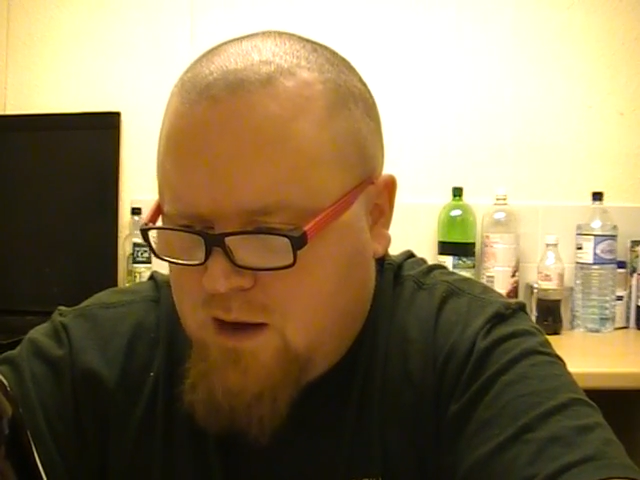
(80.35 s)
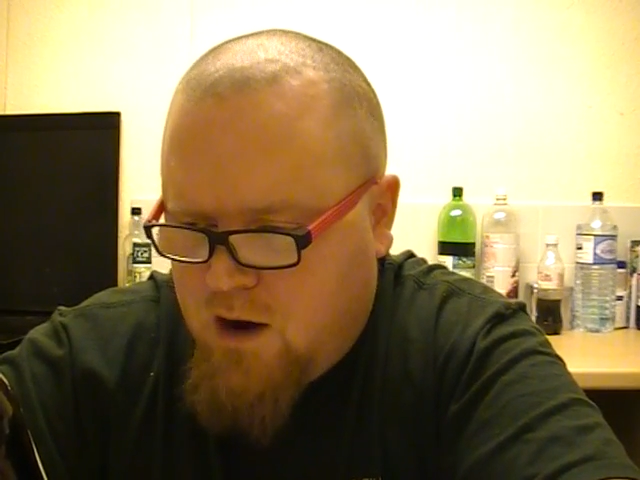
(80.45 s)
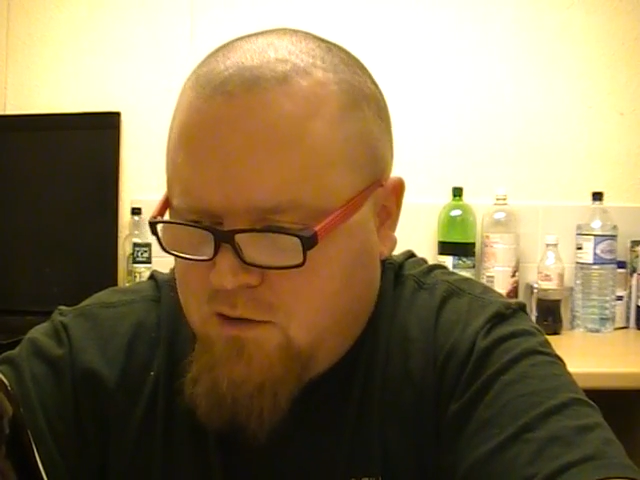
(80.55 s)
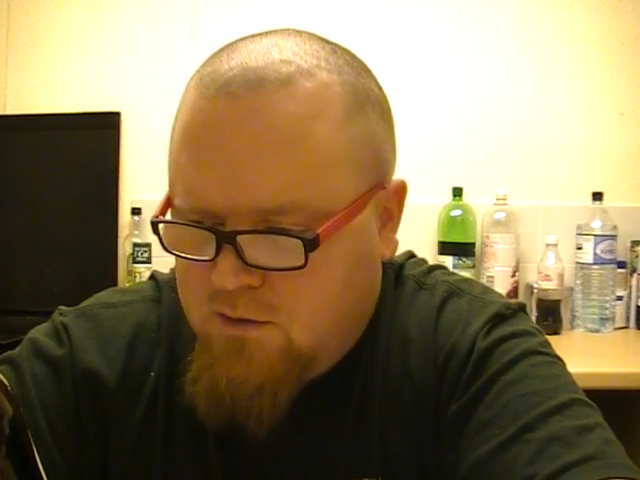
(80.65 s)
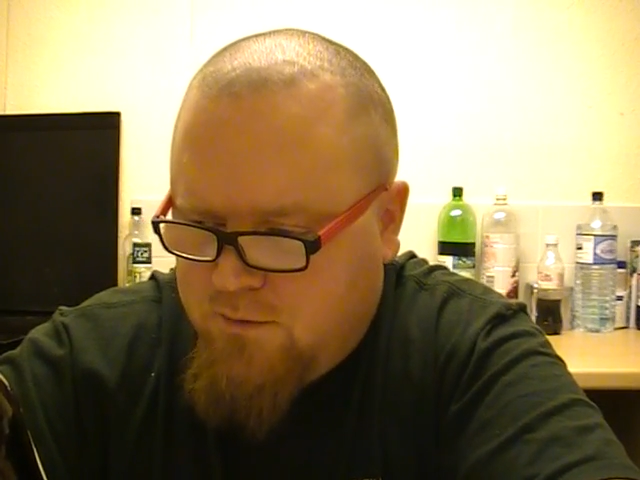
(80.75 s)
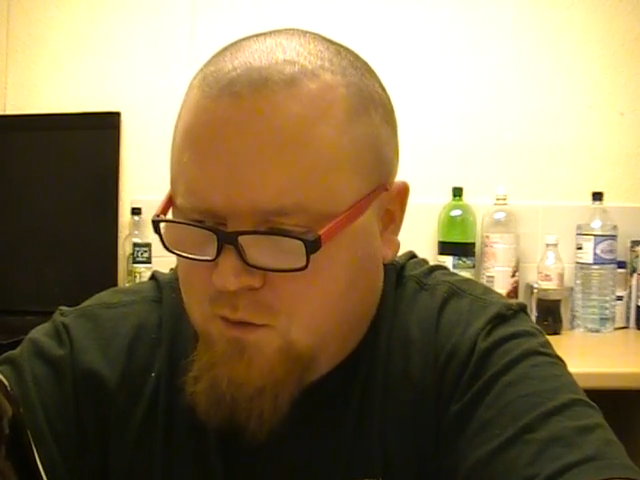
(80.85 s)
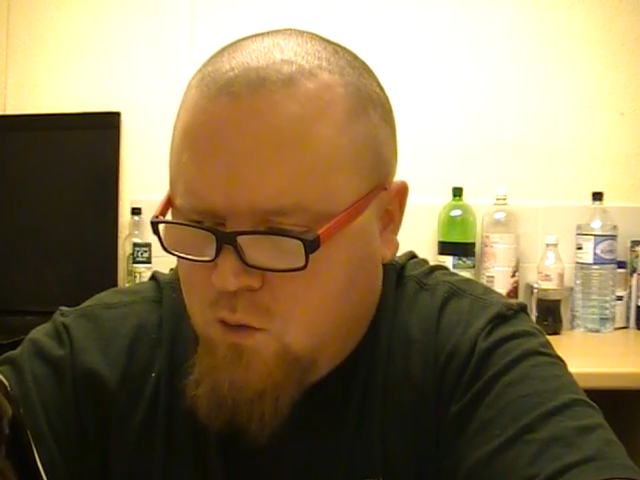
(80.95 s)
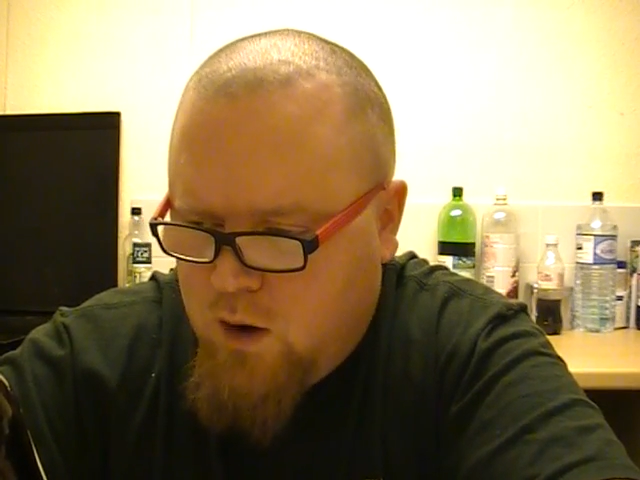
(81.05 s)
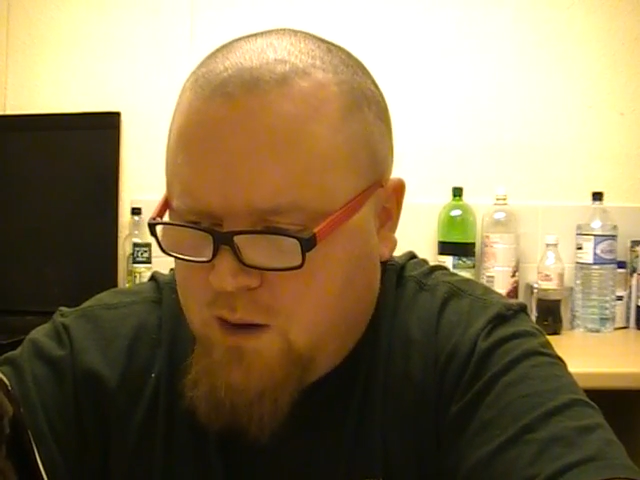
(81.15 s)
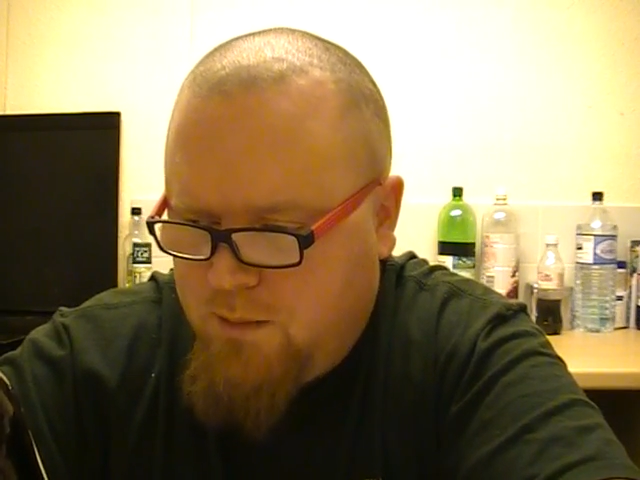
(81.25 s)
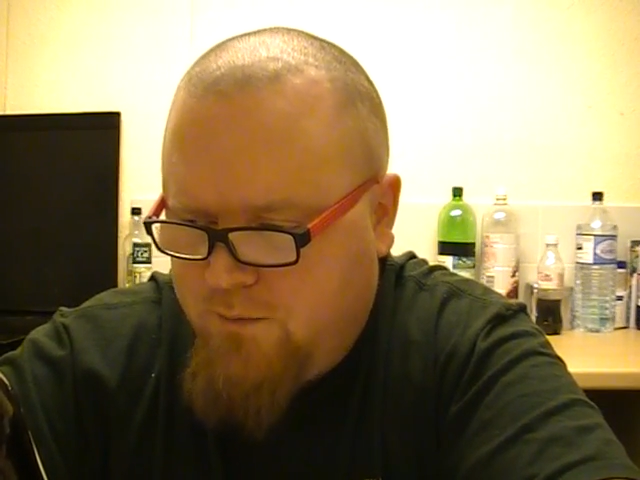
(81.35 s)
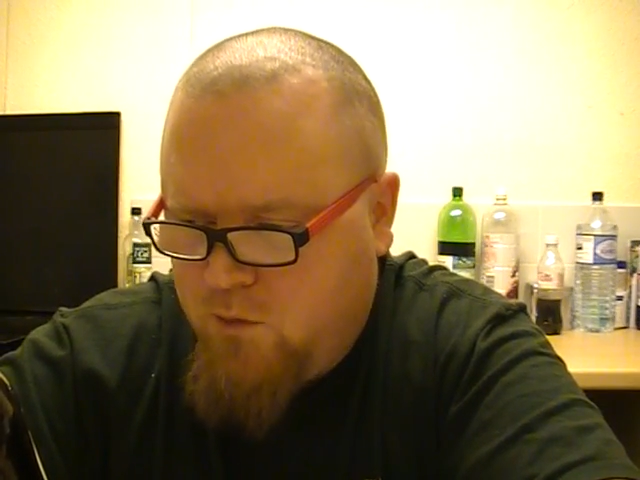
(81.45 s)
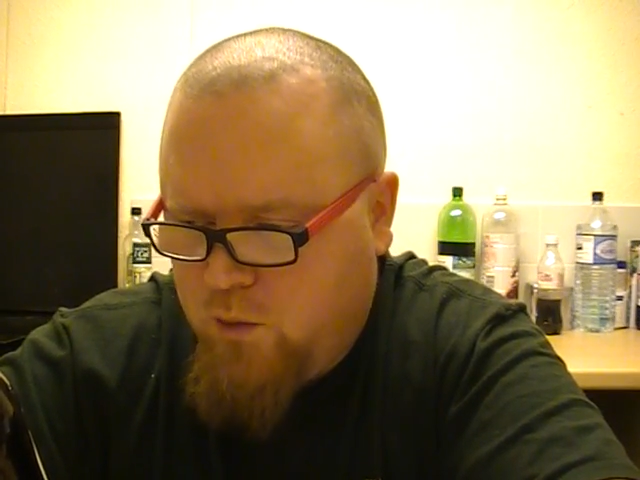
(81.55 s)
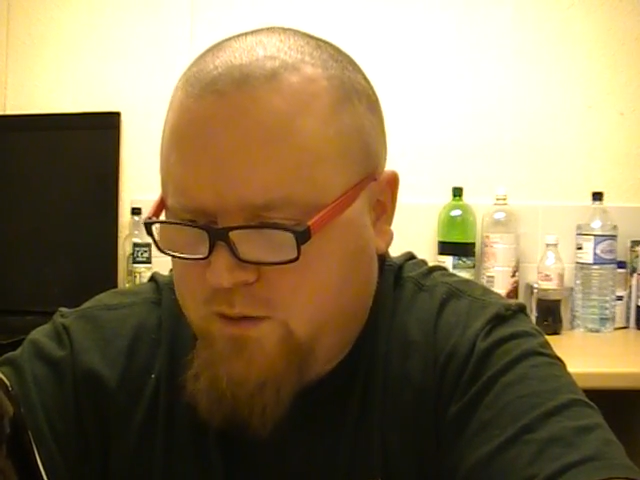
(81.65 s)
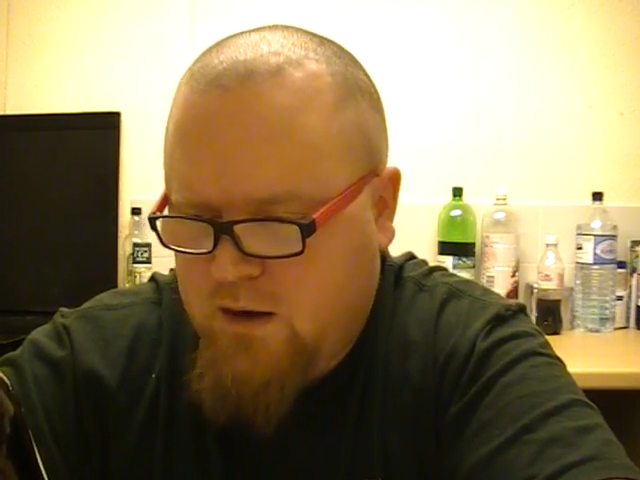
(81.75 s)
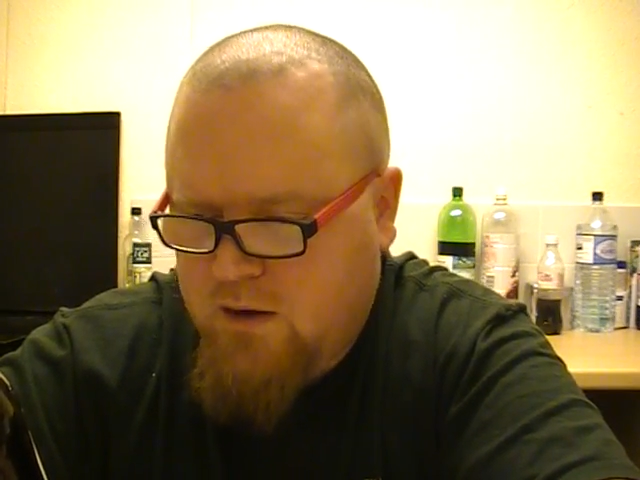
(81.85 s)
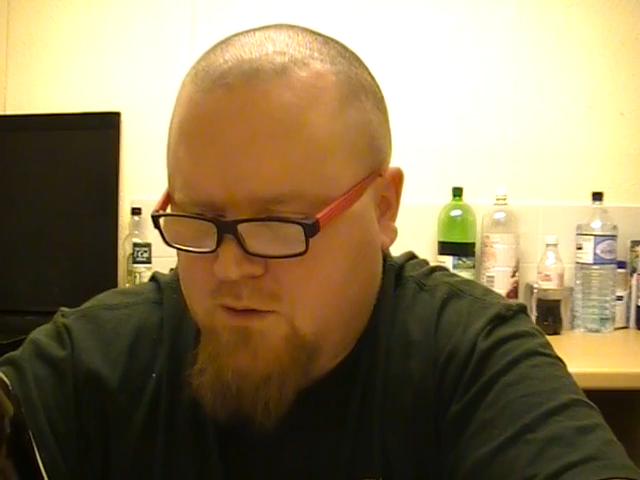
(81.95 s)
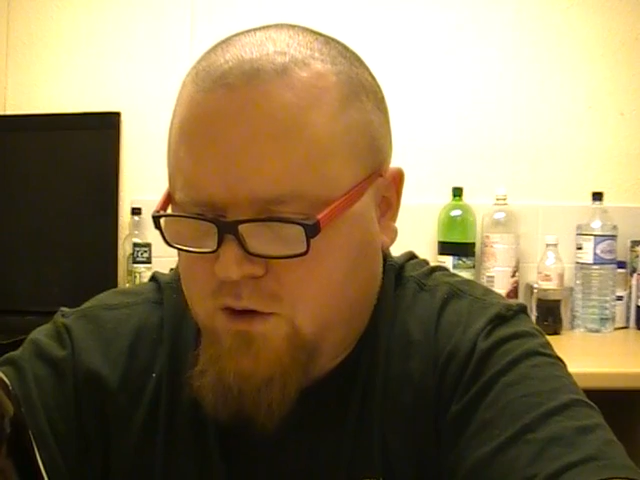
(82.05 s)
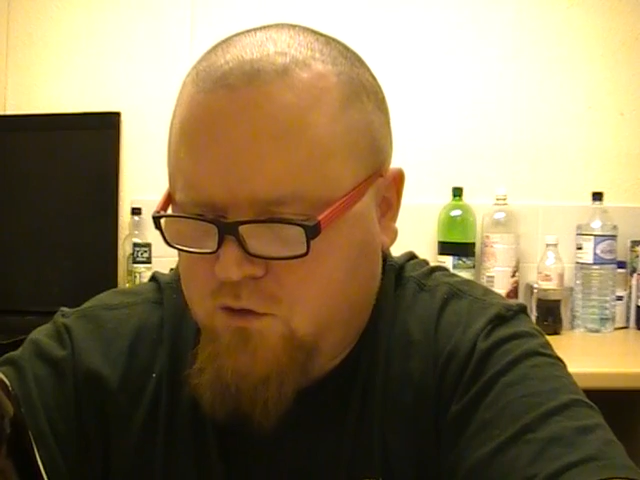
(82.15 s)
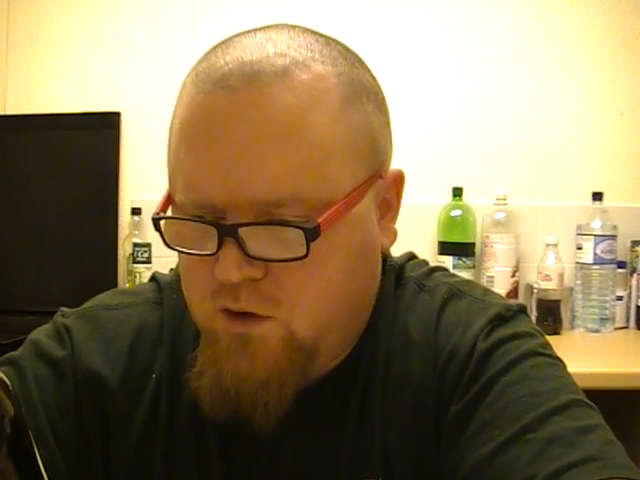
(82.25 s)
characterful, and above all, a
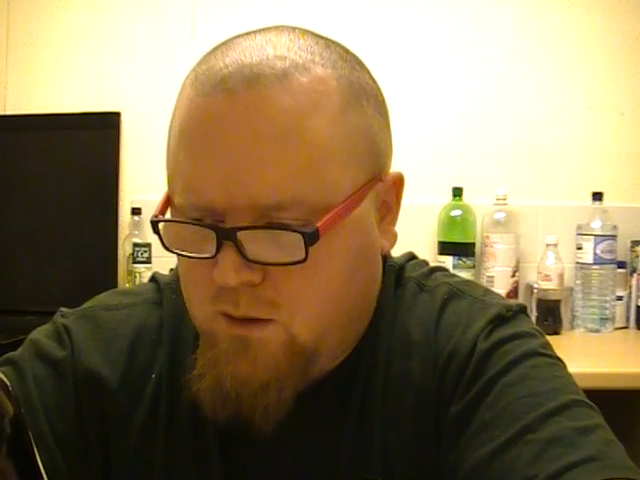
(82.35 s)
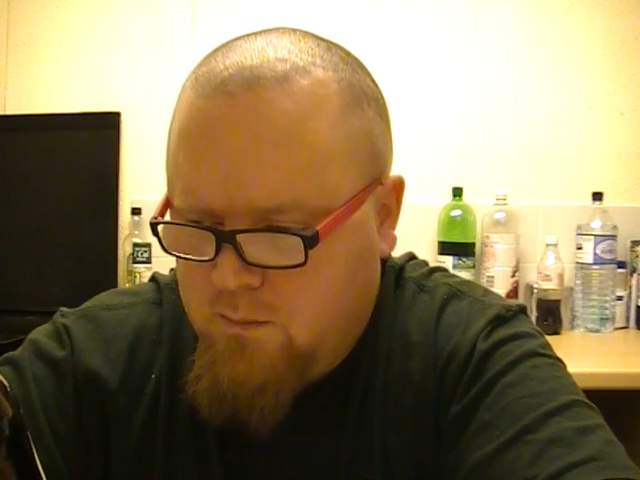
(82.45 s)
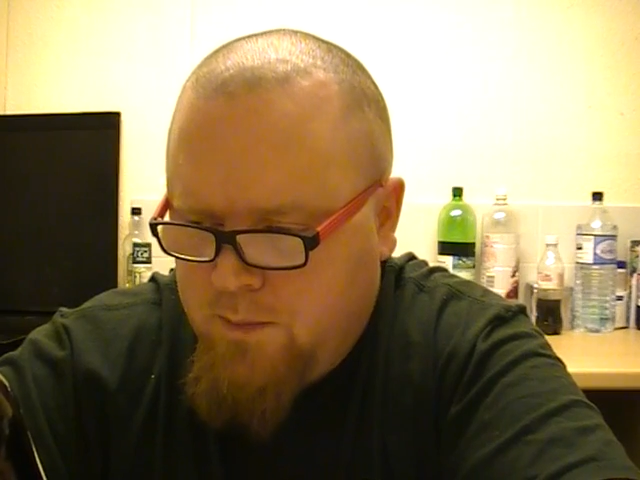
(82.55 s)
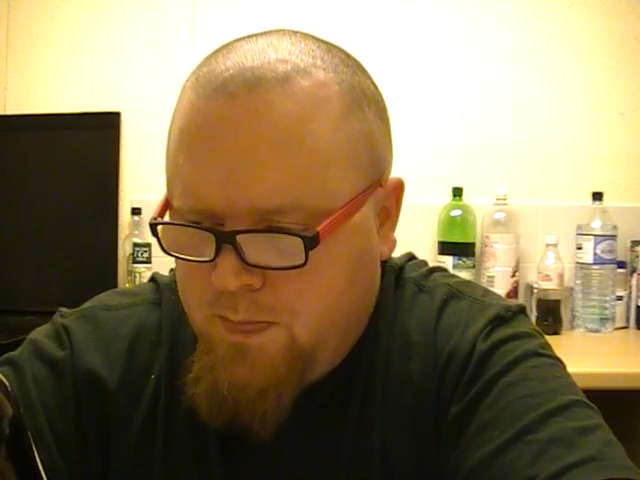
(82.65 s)
satisfying drink.